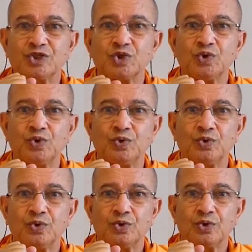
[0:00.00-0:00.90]
true.
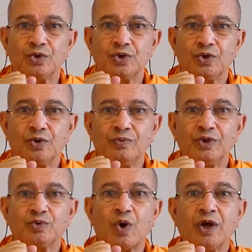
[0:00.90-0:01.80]

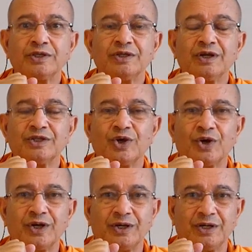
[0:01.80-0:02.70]
With what
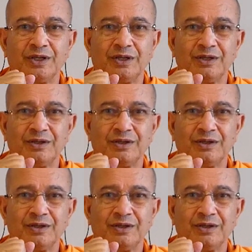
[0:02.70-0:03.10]
authority?